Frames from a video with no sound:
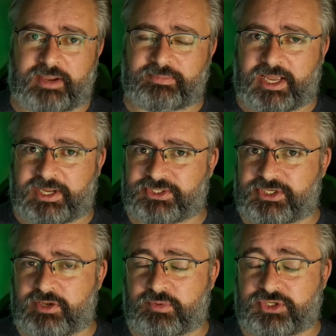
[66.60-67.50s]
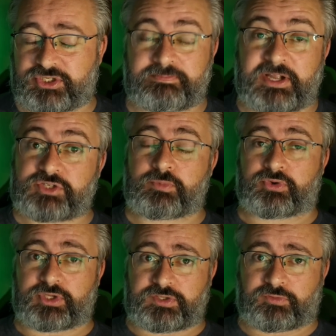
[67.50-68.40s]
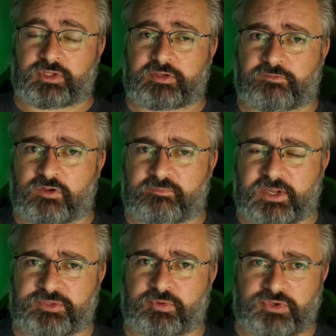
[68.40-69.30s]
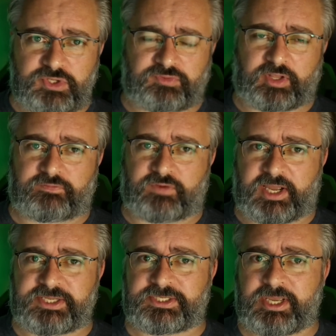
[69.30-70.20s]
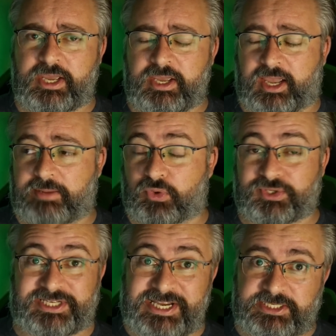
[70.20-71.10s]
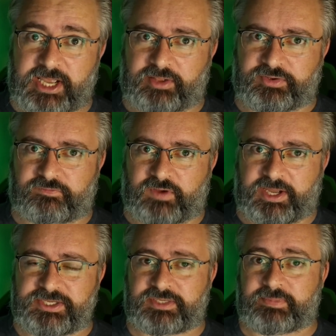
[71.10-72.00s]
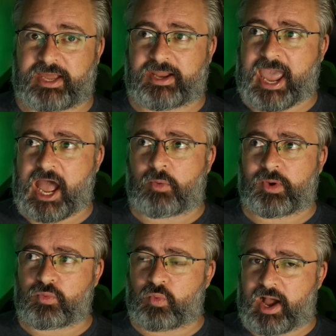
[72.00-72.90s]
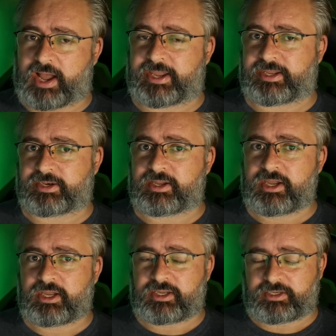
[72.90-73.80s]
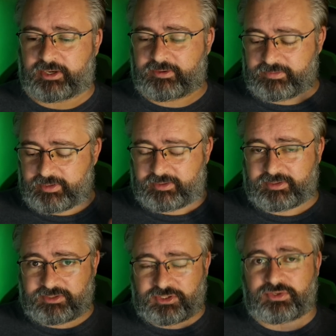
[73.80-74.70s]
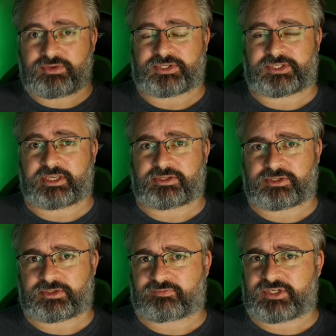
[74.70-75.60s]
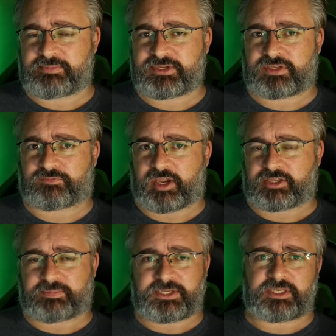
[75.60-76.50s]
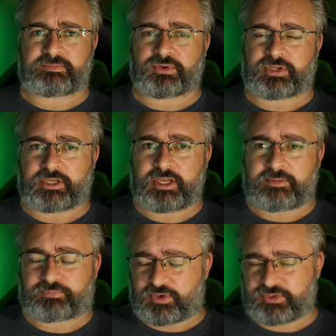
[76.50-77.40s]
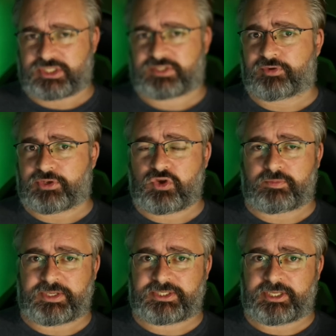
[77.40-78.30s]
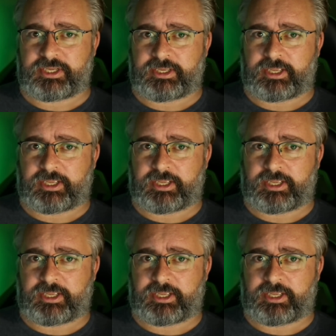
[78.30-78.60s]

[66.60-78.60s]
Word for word: time last year, which is much more useful and full of much more useful advice and more detailed advice about how and why and you know eh, to do this thing and just demystifying the PC building process for newbies.